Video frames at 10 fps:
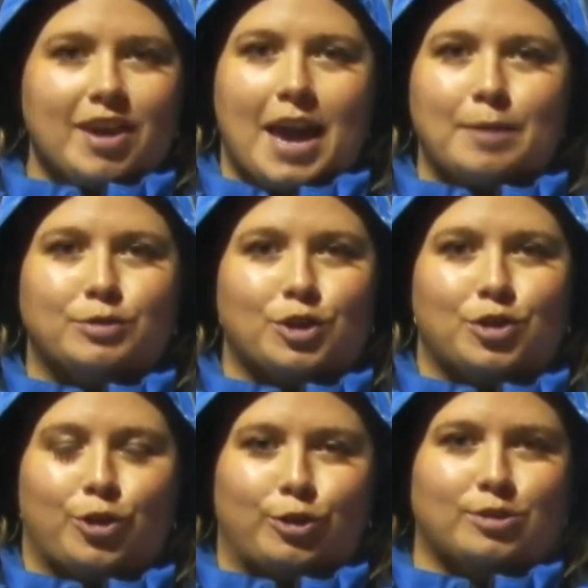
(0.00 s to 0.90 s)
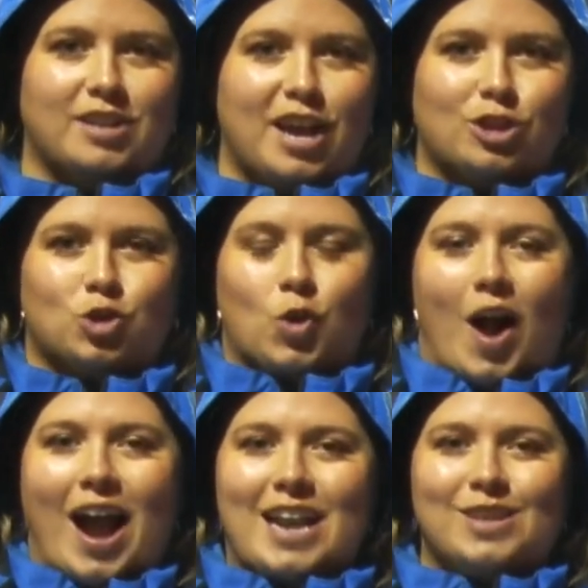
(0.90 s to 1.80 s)
the games to Thursday,
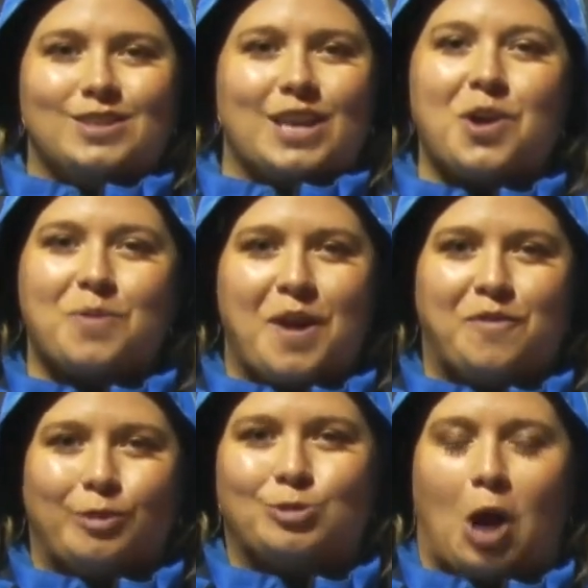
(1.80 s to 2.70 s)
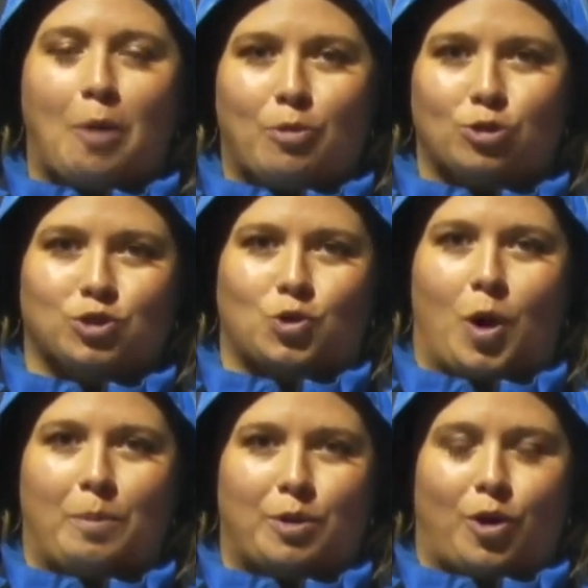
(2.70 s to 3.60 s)
trying to stay away from Tropical
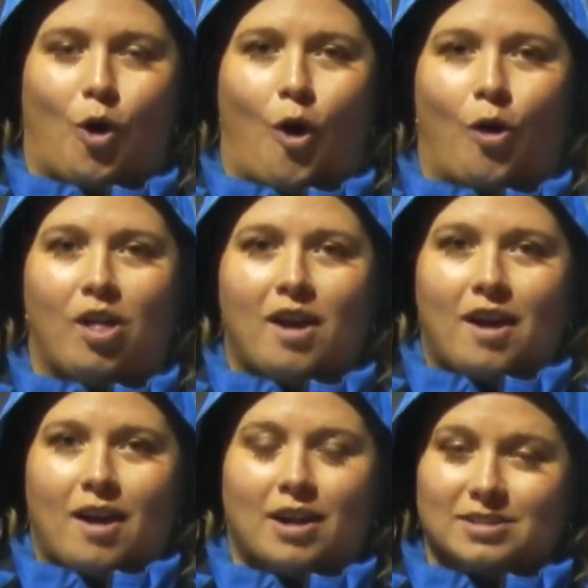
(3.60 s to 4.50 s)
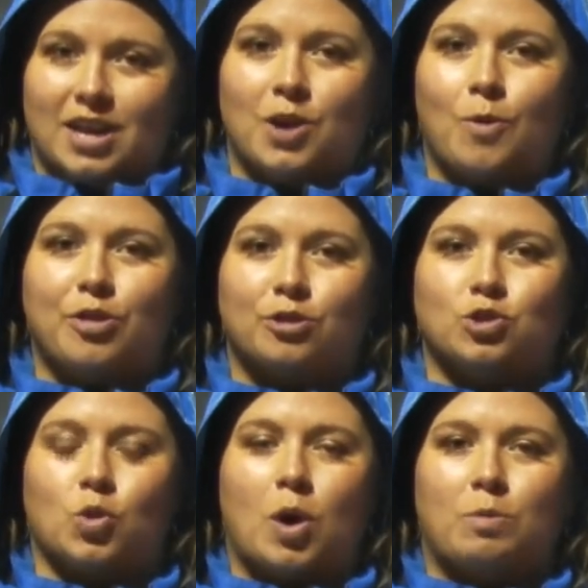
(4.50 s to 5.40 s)
Storm Nicole. And I tell you what, the
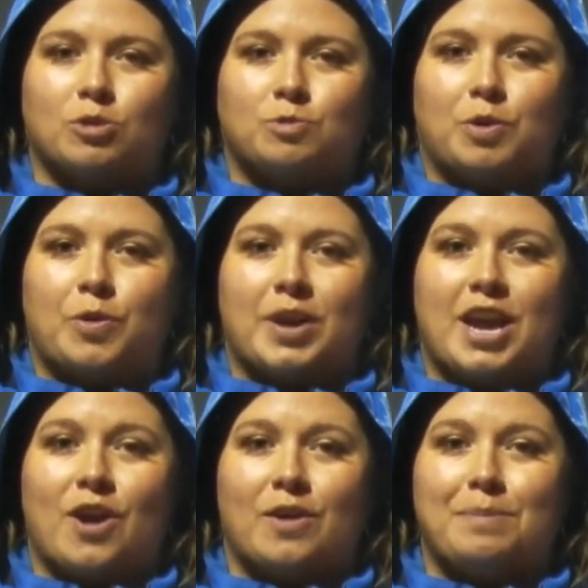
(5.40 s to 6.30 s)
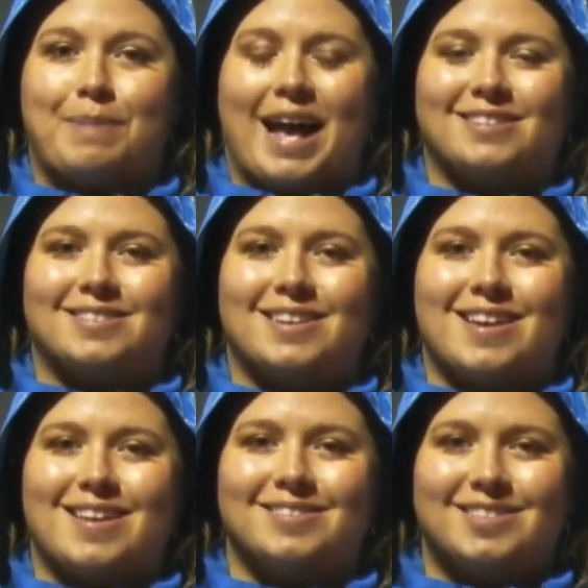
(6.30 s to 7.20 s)
storm was brewing here in Bassett
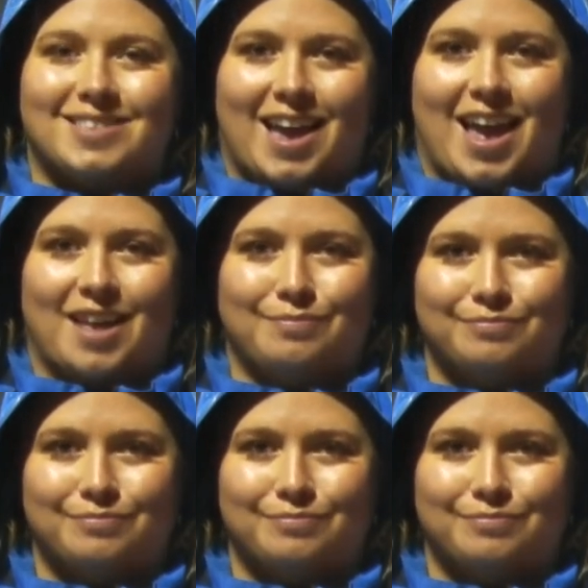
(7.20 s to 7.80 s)
instead.